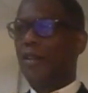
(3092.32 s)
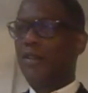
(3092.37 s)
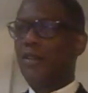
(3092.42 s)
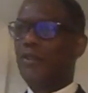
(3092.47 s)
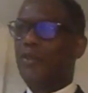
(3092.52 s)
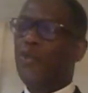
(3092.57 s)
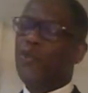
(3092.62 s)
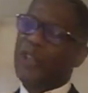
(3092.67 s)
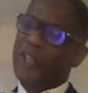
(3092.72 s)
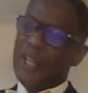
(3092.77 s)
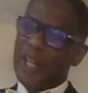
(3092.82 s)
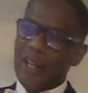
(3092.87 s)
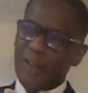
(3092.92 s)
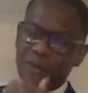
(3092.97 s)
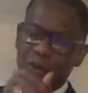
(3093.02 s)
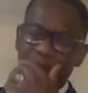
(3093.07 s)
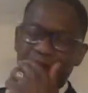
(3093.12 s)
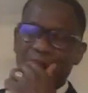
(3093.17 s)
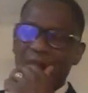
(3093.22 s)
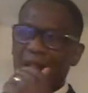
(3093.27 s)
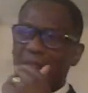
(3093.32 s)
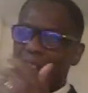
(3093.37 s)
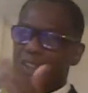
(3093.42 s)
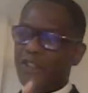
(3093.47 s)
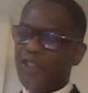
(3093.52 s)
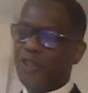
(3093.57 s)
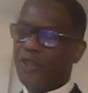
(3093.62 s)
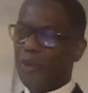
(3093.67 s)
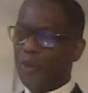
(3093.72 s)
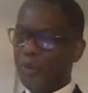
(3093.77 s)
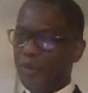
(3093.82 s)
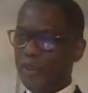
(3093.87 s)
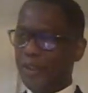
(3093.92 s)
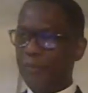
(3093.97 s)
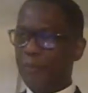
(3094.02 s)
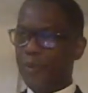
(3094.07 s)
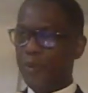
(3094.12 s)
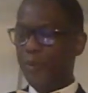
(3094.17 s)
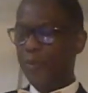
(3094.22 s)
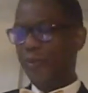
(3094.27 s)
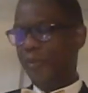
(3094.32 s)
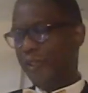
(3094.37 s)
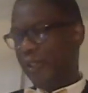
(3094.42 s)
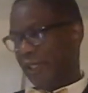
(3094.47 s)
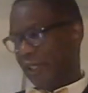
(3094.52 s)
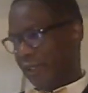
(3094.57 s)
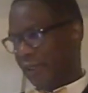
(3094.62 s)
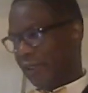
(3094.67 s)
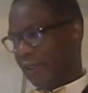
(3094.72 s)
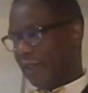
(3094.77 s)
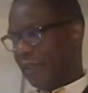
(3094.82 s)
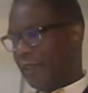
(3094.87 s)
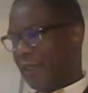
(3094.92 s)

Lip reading: The reality shows and proves this.